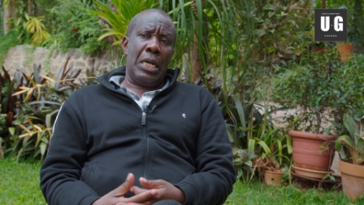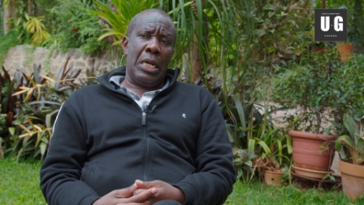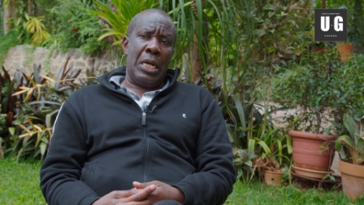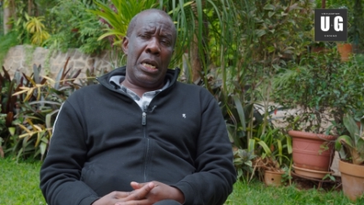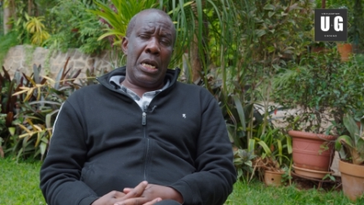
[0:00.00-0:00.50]

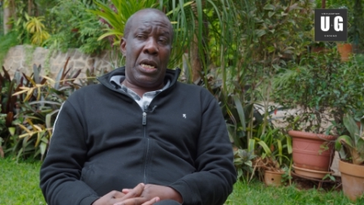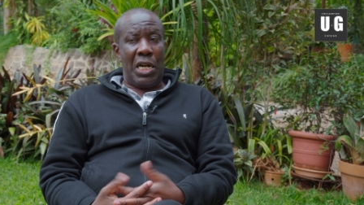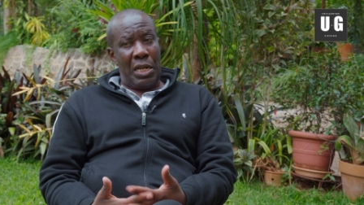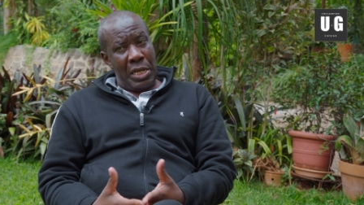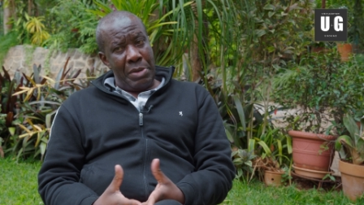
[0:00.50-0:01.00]

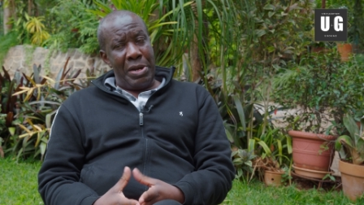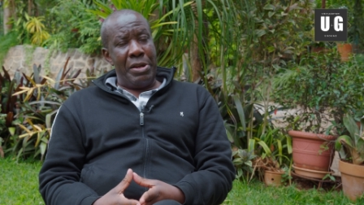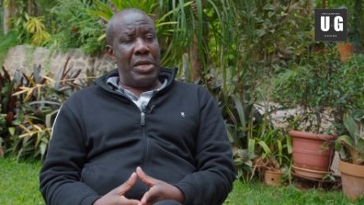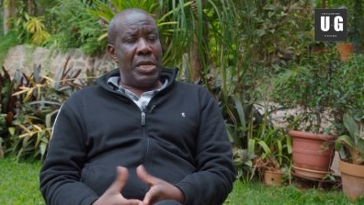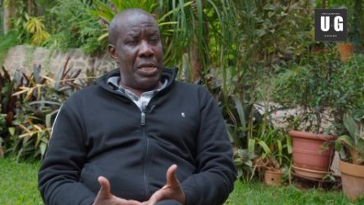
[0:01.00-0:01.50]
And then
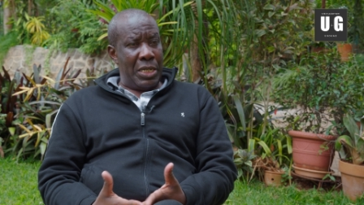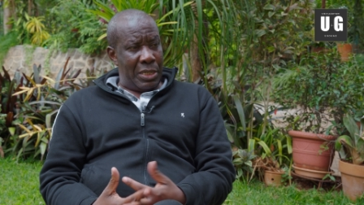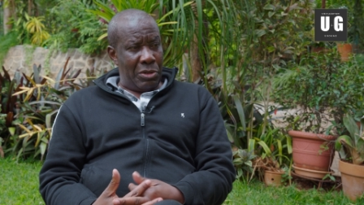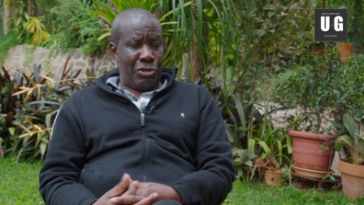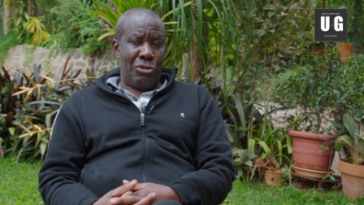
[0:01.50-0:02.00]

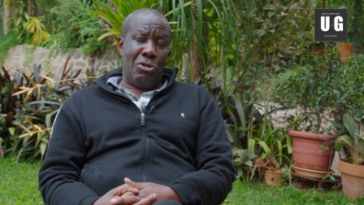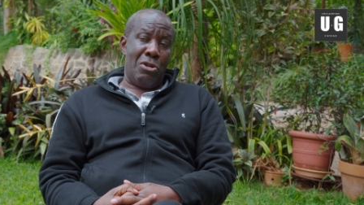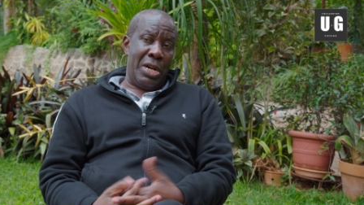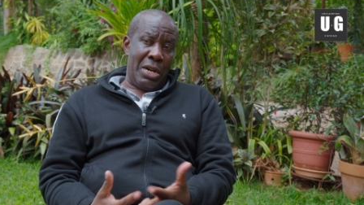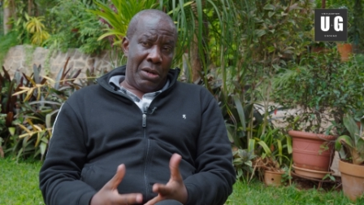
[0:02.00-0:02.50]
it's
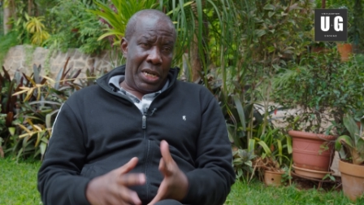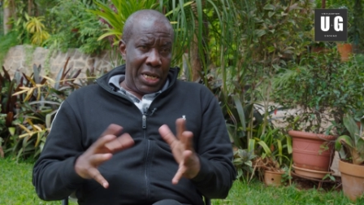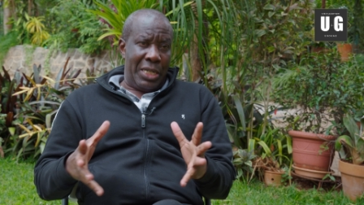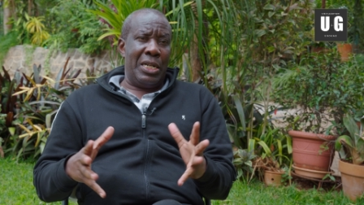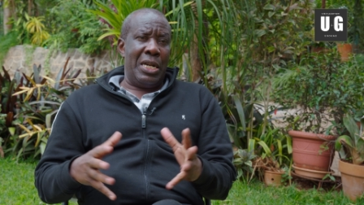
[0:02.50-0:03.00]
also now
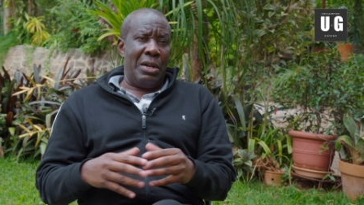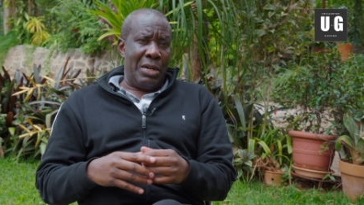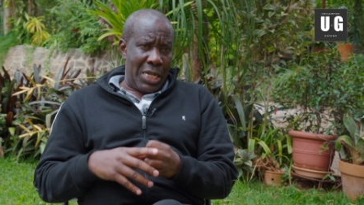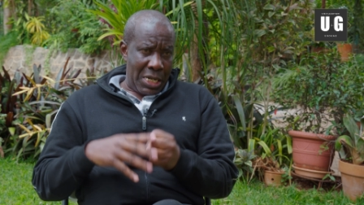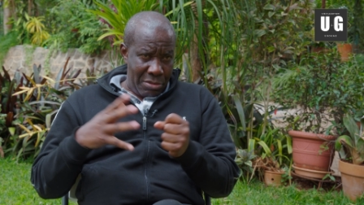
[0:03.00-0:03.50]
created
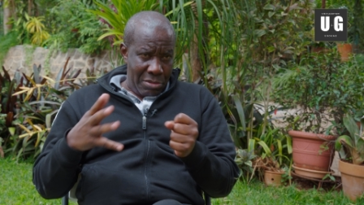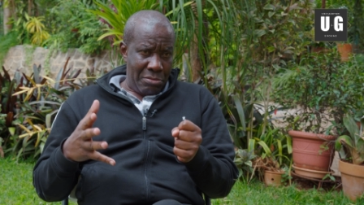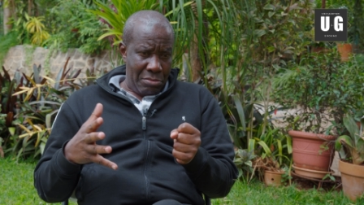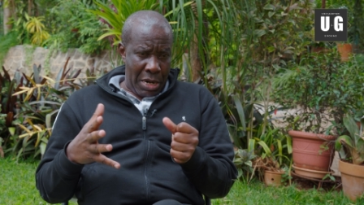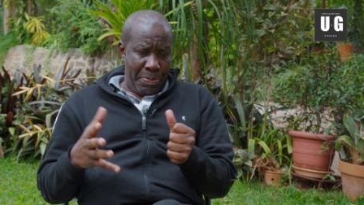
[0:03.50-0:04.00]
a
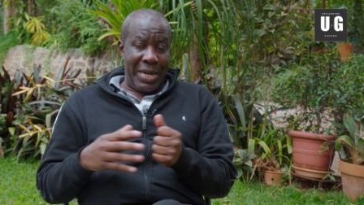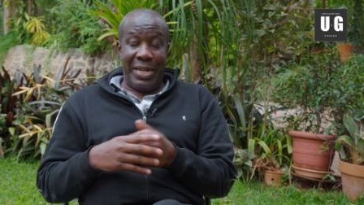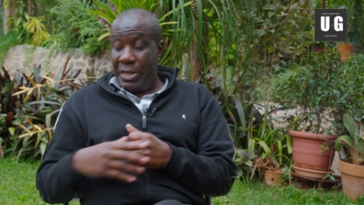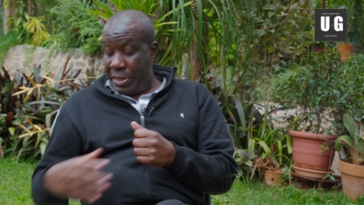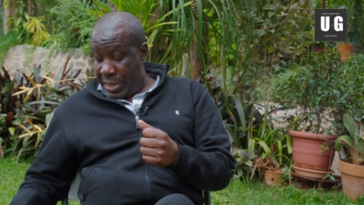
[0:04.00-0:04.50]

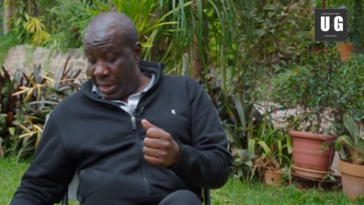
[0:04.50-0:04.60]
panic in